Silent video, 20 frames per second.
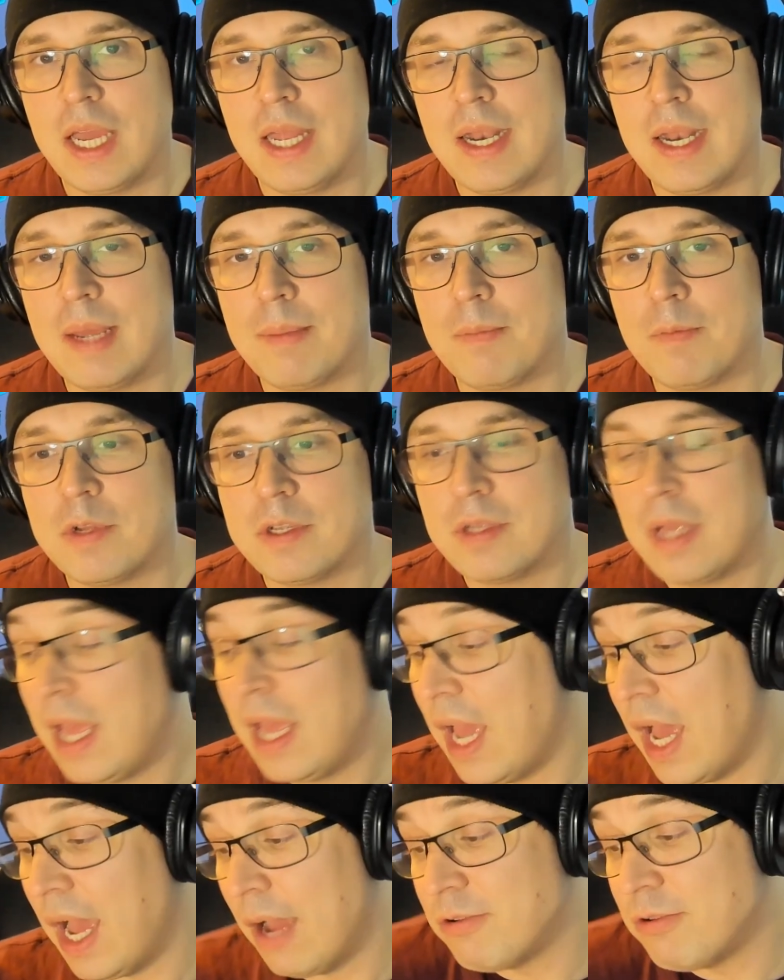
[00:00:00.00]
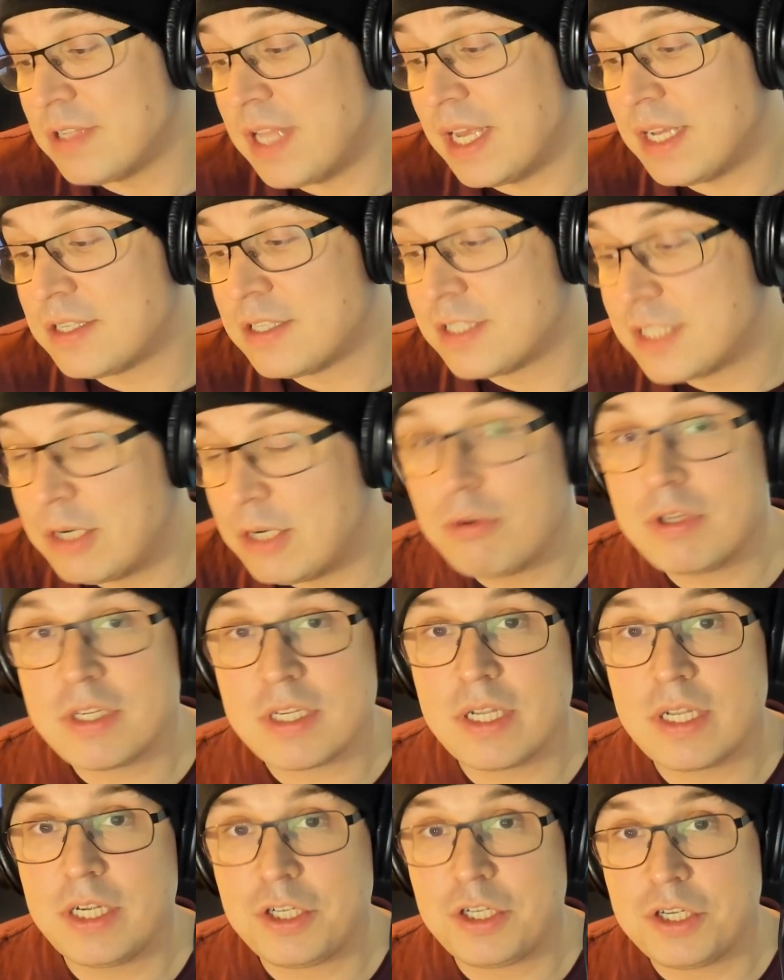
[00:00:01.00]
And I was like
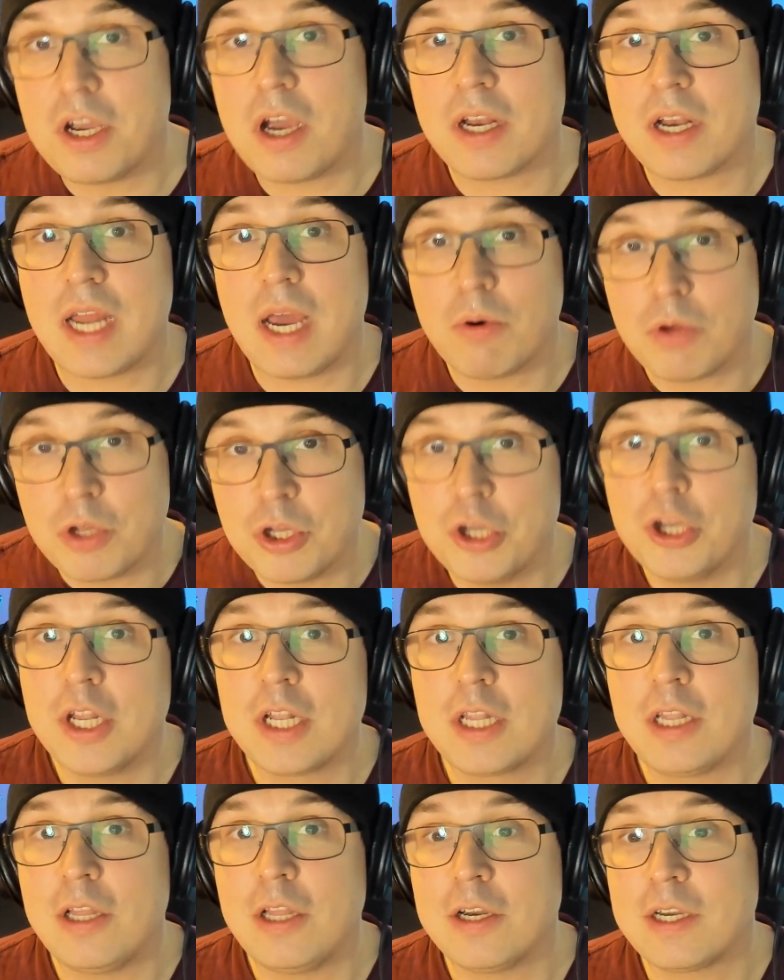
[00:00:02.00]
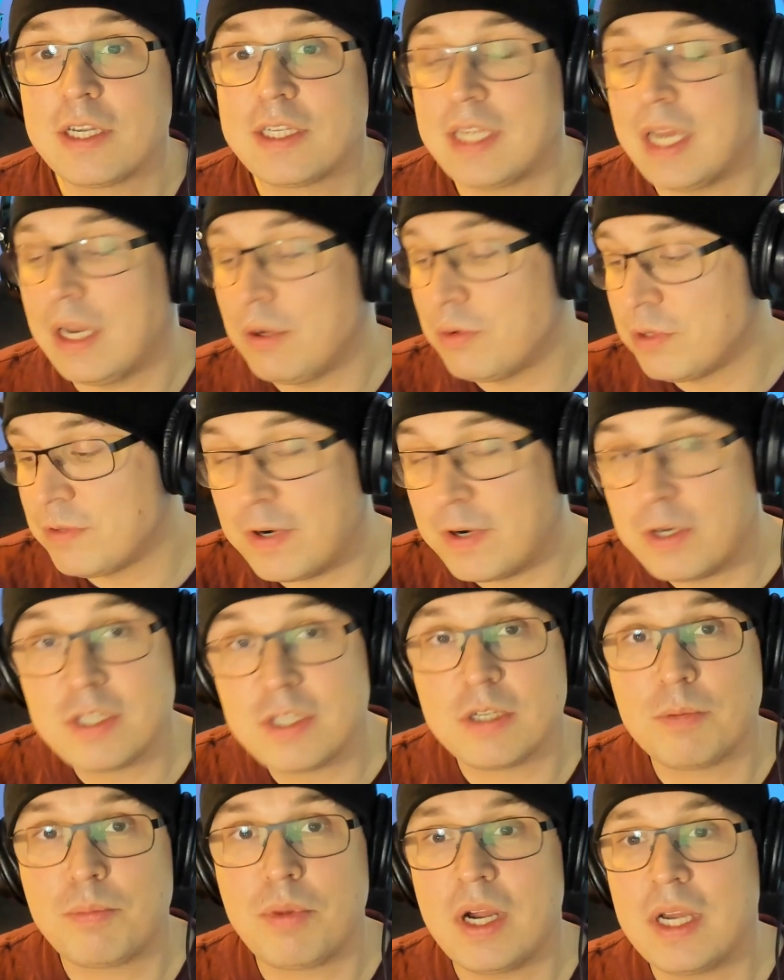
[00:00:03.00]
seriously shocked how good it looked. I was
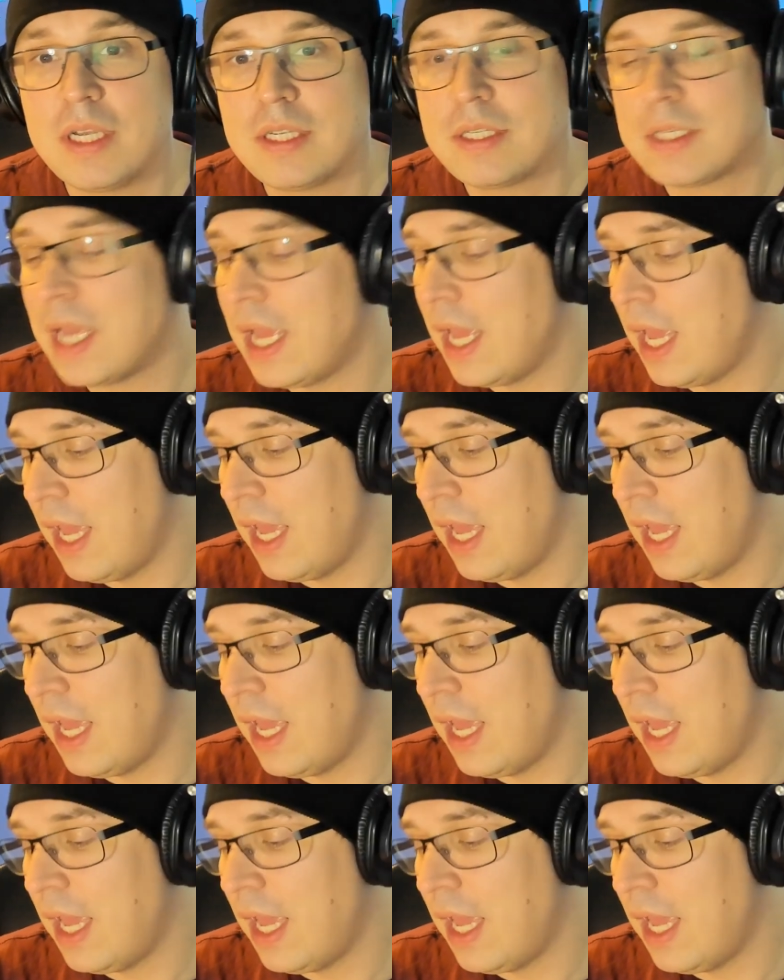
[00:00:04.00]
surprised.